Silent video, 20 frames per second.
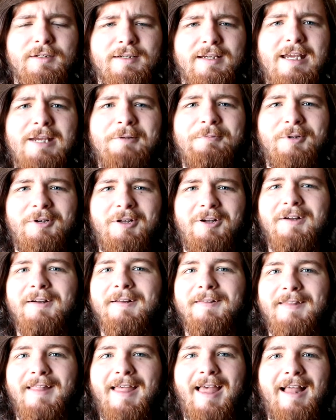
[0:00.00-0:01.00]
keep an eye
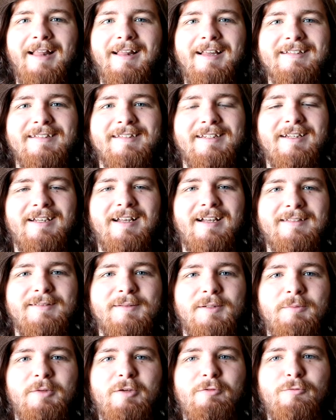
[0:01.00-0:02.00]
on that. That's
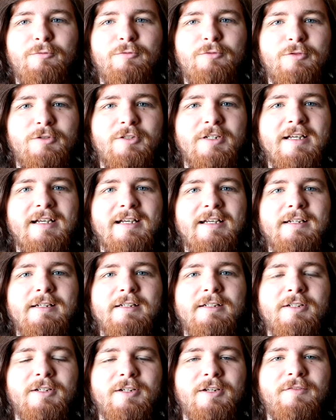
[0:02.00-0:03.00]
going to be really
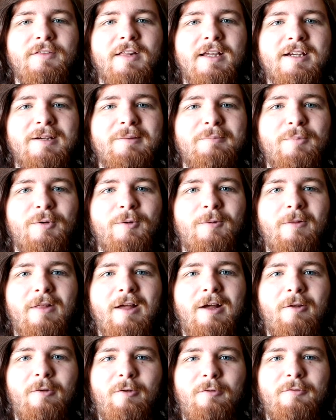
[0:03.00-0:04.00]
good if they can pull
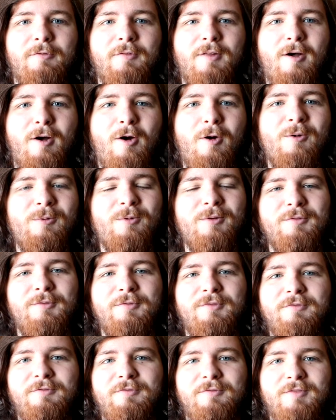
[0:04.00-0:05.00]
that off, the whole
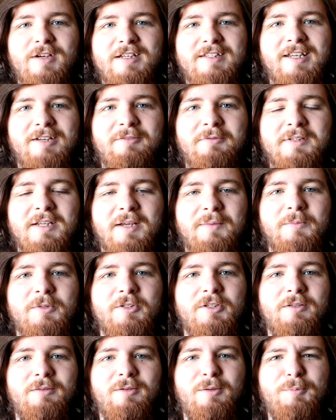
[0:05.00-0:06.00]
of Red Dead
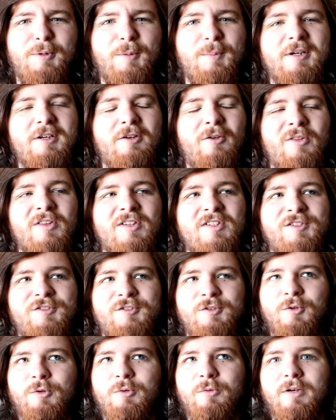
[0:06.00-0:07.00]
Redemption. Probably not the
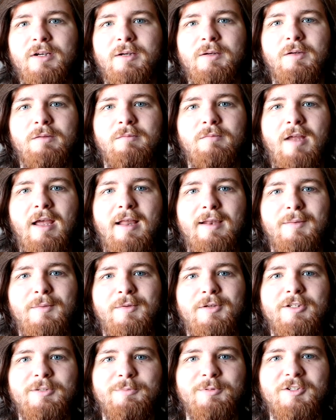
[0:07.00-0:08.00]
story
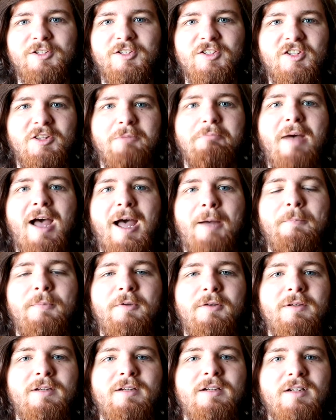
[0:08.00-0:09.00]
element, but just the map
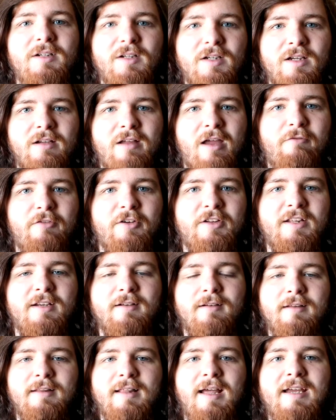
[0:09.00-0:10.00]
and everything
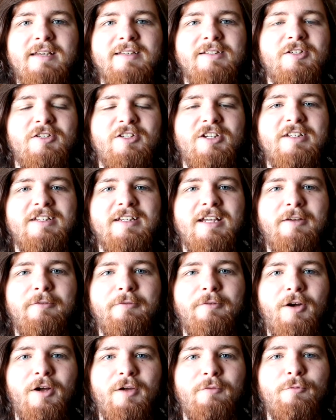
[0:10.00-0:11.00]
like that into GTA
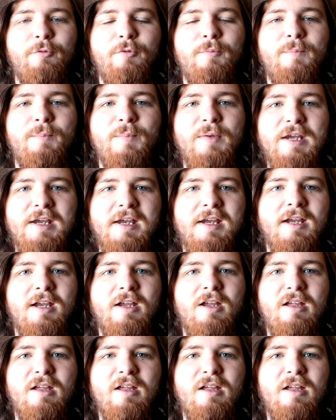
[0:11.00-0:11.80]
5 would be